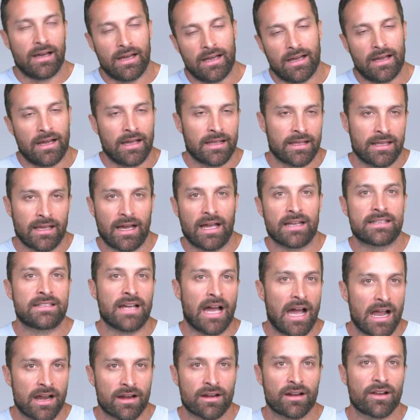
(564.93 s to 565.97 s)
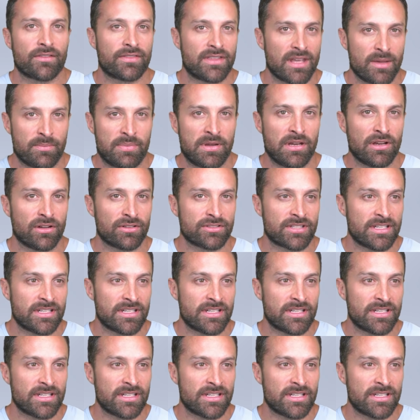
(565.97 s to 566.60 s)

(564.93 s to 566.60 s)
I, I, I tire of the appeal